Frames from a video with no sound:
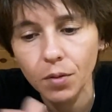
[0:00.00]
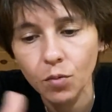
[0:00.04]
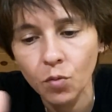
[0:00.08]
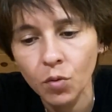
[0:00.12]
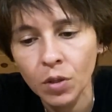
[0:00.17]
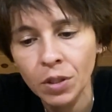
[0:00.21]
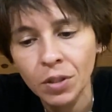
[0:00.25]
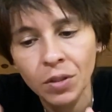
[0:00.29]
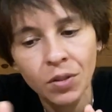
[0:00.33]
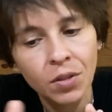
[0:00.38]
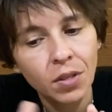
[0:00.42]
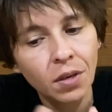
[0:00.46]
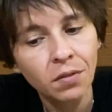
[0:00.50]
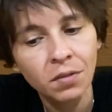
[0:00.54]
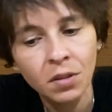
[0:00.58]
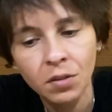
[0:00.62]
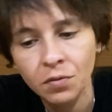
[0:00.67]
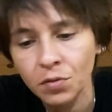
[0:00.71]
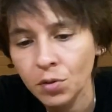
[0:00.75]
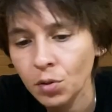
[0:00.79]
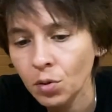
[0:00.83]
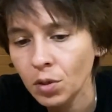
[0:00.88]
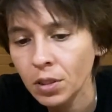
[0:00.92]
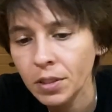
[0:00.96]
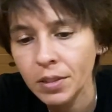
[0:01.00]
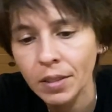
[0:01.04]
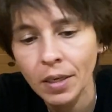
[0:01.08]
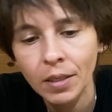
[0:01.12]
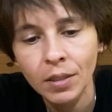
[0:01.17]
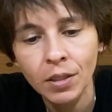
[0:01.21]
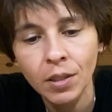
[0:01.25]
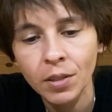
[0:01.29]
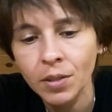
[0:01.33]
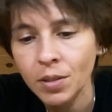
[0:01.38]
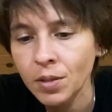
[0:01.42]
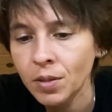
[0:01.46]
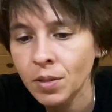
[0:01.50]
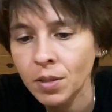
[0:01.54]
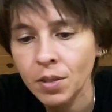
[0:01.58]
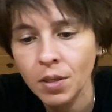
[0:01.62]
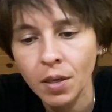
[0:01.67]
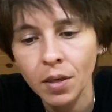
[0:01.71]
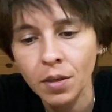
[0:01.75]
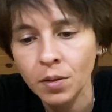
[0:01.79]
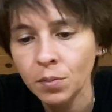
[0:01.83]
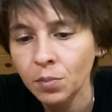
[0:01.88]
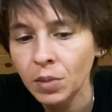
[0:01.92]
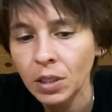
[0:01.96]
with the Seven of Swords, that doesn't
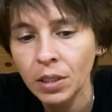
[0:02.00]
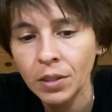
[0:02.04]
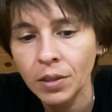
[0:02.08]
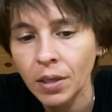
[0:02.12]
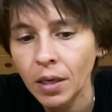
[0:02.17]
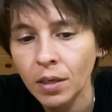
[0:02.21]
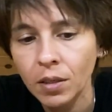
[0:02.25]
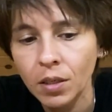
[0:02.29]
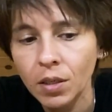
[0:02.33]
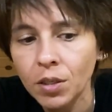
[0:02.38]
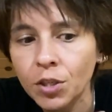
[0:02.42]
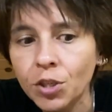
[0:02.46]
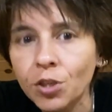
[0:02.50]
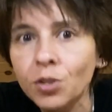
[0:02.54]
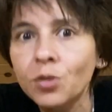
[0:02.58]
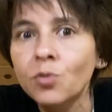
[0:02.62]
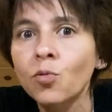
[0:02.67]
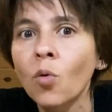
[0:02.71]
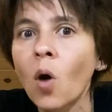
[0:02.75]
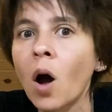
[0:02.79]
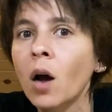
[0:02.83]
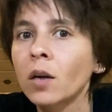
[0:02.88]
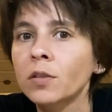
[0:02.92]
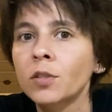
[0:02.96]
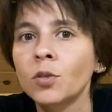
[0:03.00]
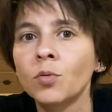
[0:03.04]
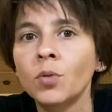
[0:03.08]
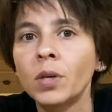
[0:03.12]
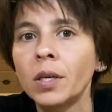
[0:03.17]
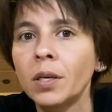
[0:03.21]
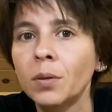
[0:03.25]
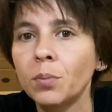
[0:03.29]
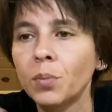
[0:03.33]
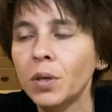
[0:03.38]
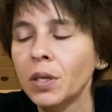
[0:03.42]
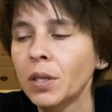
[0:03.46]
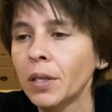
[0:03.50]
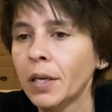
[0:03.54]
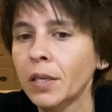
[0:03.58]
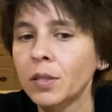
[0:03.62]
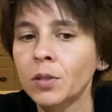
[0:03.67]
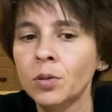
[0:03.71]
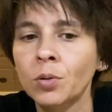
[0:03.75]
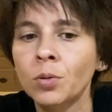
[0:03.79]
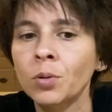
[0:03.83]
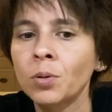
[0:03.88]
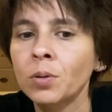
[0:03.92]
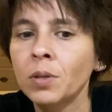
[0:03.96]
tell me that you just walked away and be
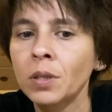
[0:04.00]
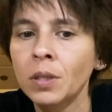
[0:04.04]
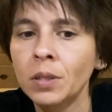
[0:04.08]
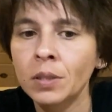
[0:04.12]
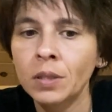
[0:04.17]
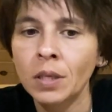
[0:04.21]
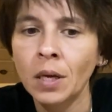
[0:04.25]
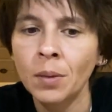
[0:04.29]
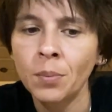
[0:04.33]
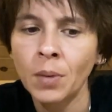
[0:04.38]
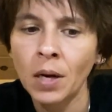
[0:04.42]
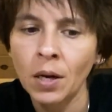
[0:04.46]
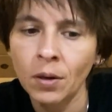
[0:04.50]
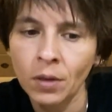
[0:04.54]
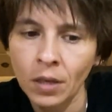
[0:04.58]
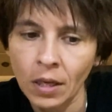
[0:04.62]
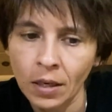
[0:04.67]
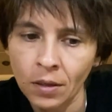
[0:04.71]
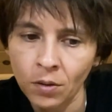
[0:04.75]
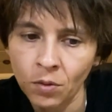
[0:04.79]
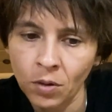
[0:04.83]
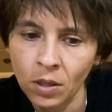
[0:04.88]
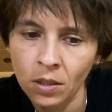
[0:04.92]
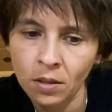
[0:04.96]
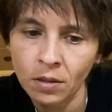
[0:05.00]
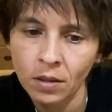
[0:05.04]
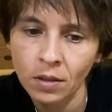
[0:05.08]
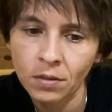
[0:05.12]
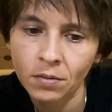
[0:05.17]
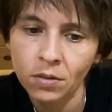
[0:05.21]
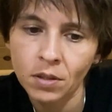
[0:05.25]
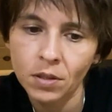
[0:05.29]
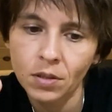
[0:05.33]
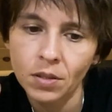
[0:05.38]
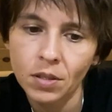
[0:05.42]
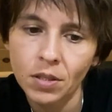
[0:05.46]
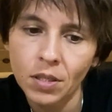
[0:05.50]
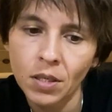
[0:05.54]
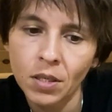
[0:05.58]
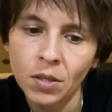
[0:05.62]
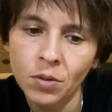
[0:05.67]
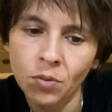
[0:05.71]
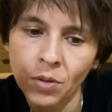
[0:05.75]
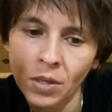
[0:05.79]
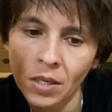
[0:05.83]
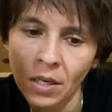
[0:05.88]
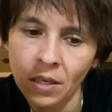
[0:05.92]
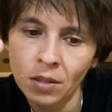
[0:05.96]
like, screw this, I'm out, I don't want to ever see
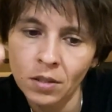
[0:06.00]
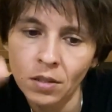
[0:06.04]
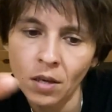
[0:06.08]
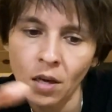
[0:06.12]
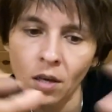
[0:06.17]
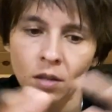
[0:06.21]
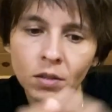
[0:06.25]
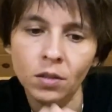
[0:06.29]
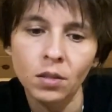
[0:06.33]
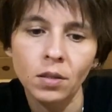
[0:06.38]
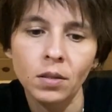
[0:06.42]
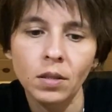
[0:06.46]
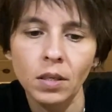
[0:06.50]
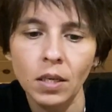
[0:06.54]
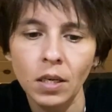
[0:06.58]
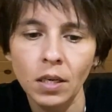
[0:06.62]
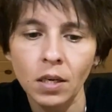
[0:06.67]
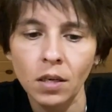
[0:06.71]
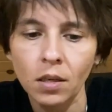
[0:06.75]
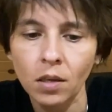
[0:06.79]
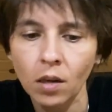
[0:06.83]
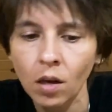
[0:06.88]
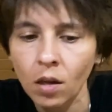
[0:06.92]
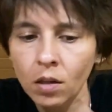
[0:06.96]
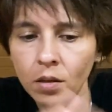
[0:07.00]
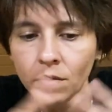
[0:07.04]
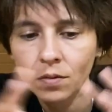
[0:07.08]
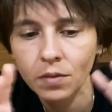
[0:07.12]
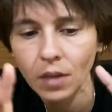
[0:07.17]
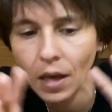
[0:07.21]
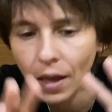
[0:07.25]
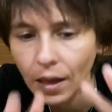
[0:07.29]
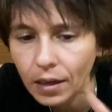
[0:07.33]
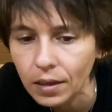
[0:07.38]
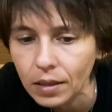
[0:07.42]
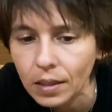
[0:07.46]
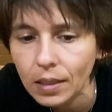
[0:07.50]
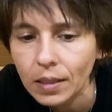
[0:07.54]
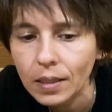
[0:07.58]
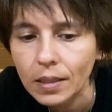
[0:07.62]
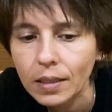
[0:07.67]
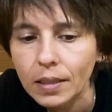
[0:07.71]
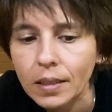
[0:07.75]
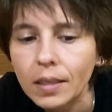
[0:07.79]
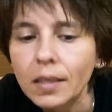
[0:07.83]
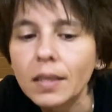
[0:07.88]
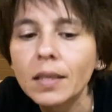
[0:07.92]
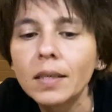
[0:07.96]
you again, talk to you again, and all of that.
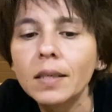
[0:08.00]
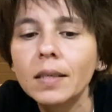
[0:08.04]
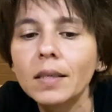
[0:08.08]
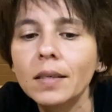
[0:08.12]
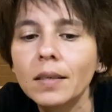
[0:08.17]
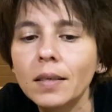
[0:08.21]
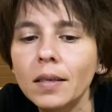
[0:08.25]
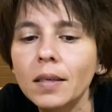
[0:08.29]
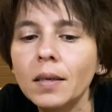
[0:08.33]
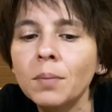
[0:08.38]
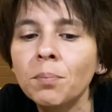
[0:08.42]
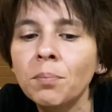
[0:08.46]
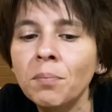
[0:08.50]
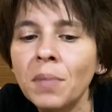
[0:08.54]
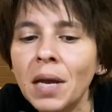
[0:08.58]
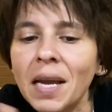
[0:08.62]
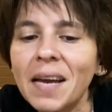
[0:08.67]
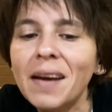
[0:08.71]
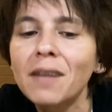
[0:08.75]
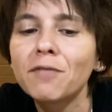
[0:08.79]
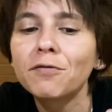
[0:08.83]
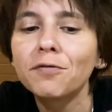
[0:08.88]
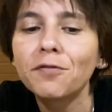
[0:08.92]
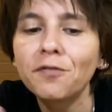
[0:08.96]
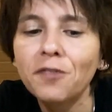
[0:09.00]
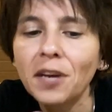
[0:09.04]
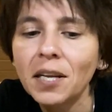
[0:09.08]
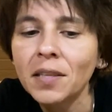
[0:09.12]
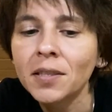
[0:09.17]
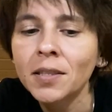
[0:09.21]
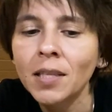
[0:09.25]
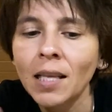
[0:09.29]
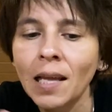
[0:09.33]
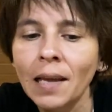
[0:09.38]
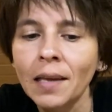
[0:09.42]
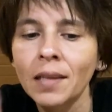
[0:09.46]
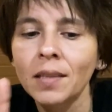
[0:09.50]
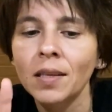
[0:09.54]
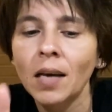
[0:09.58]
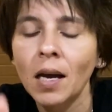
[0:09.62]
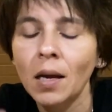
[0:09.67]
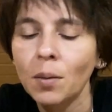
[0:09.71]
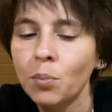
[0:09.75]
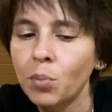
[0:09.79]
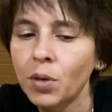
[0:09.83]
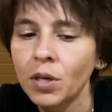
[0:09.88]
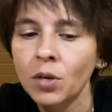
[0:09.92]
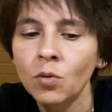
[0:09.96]
It may have felt like
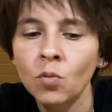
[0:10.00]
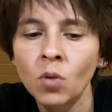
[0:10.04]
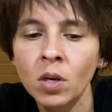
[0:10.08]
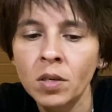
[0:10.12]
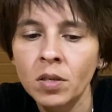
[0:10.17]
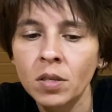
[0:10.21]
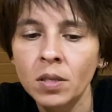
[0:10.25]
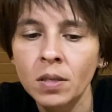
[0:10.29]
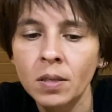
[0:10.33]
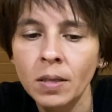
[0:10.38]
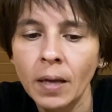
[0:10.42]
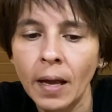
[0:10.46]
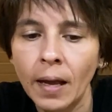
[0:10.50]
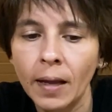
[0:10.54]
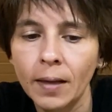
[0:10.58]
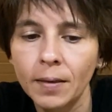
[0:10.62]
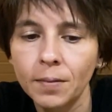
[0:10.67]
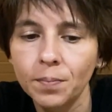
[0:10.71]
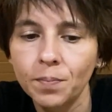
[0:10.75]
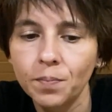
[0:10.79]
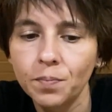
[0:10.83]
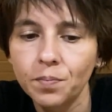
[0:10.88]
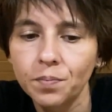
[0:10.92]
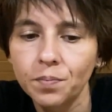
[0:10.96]
that, but it wasn't that.